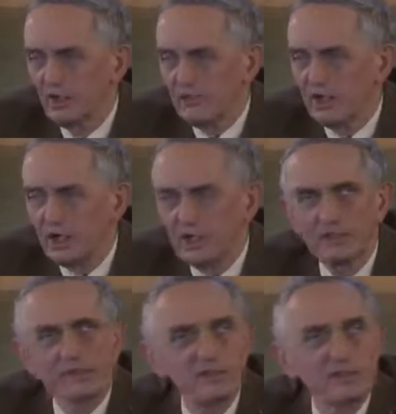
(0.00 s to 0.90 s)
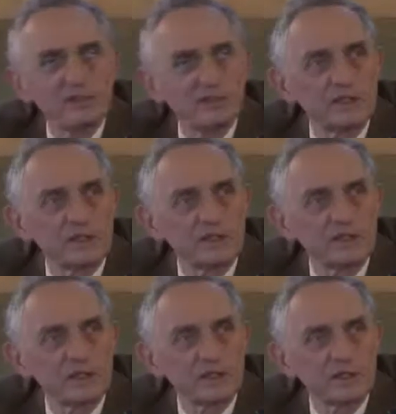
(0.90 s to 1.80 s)
Well, as we see,
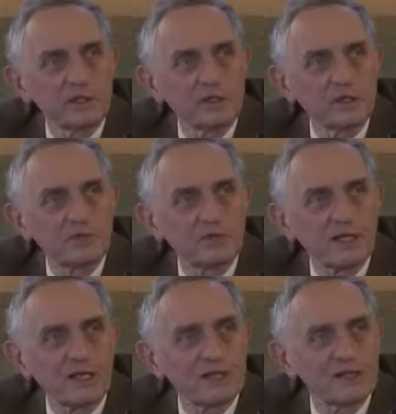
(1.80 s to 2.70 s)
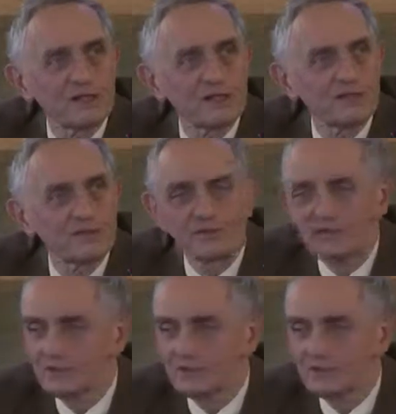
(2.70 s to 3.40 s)
the creditor countries